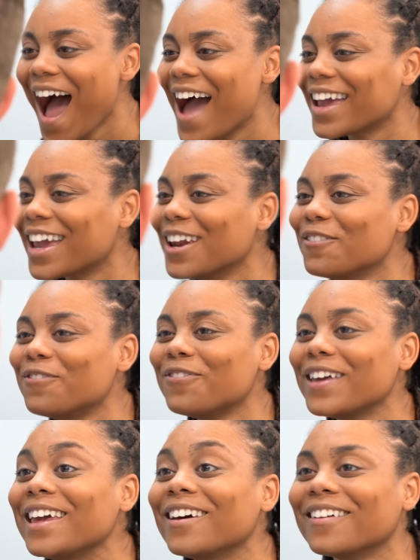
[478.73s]
I can
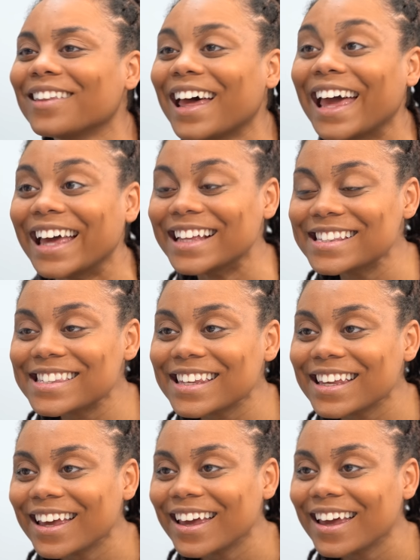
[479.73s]
feel it.
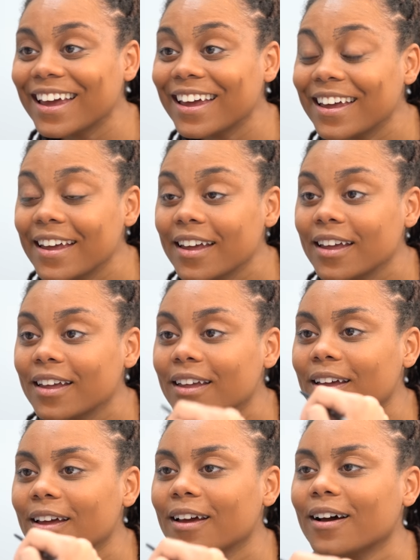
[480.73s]
You got
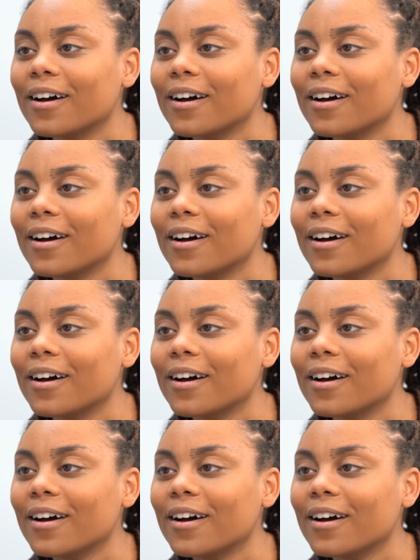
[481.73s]
stripes?